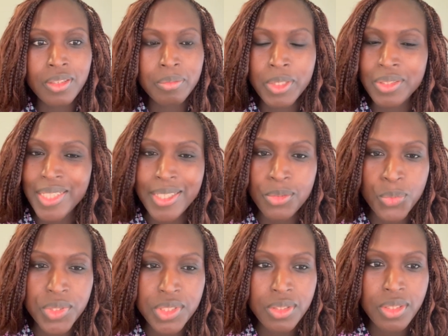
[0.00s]
but that
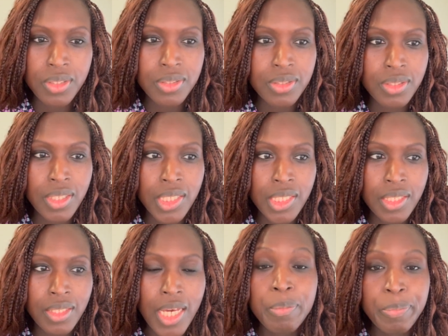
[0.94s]
was not
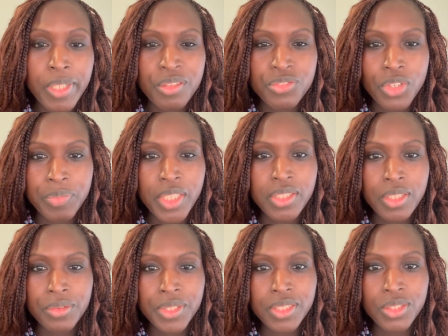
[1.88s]
helping for my
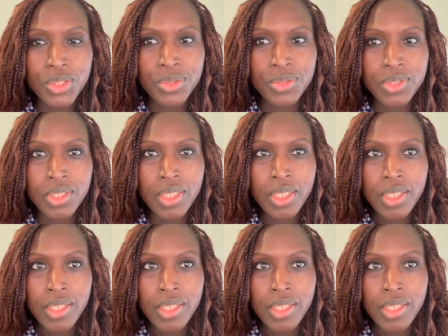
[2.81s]
thyroid issues.